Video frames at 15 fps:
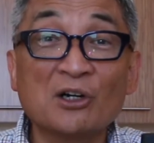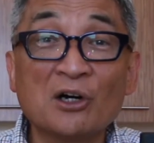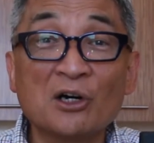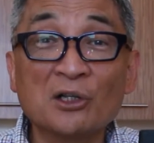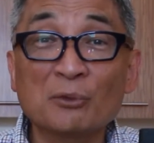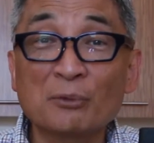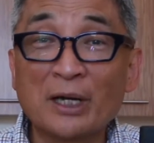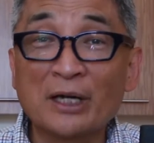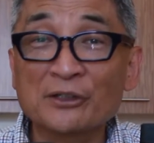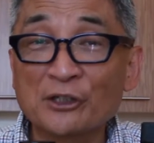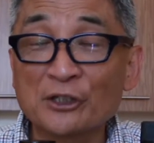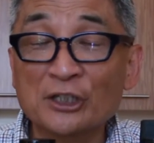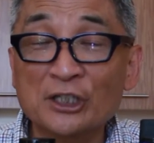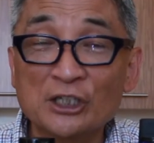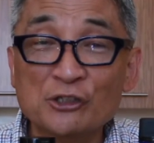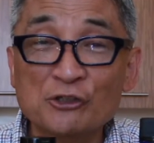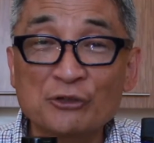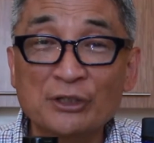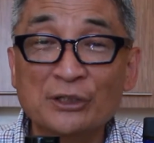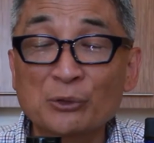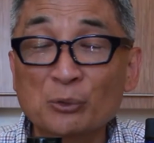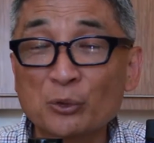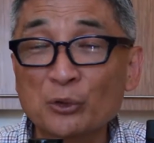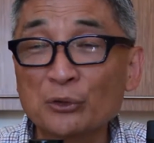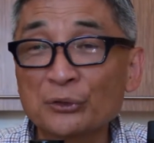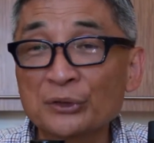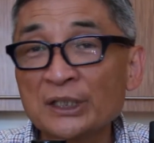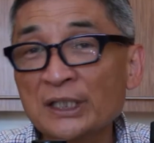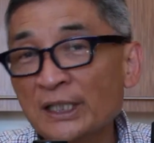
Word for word: all around our country and the world.